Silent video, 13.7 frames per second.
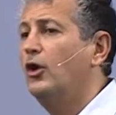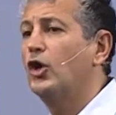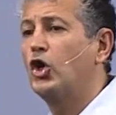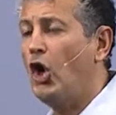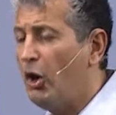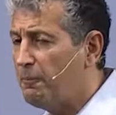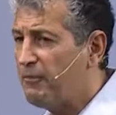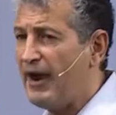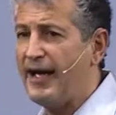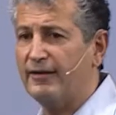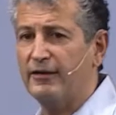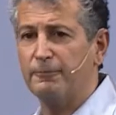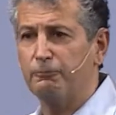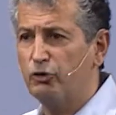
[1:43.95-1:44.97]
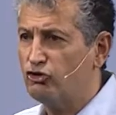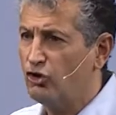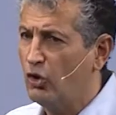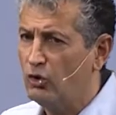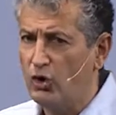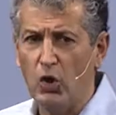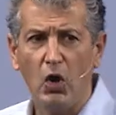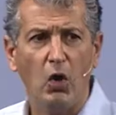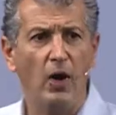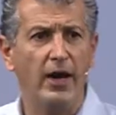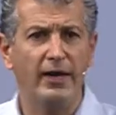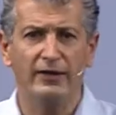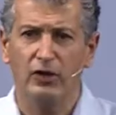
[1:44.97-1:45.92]
Co branded, put your own logo
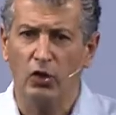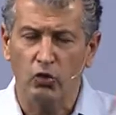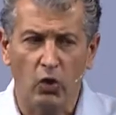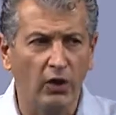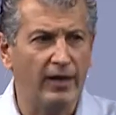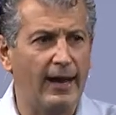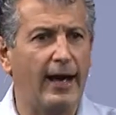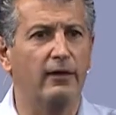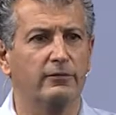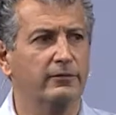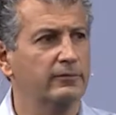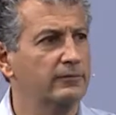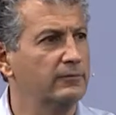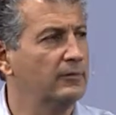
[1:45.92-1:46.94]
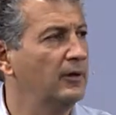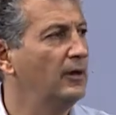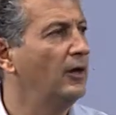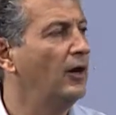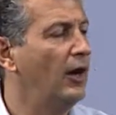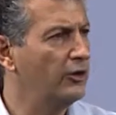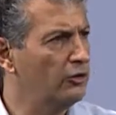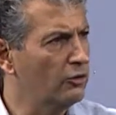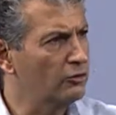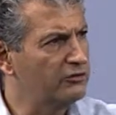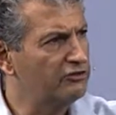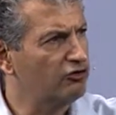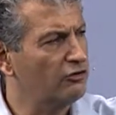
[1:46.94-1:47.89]
on it, roll it out on your
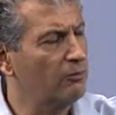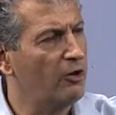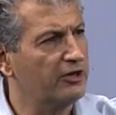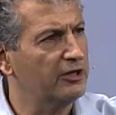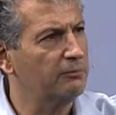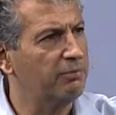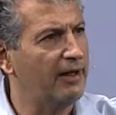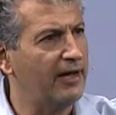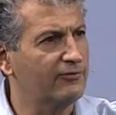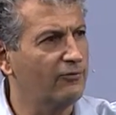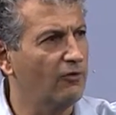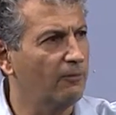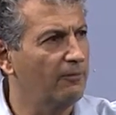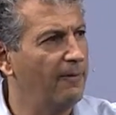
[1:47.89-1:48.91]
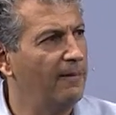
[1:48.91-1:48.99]
own digital marketing platform.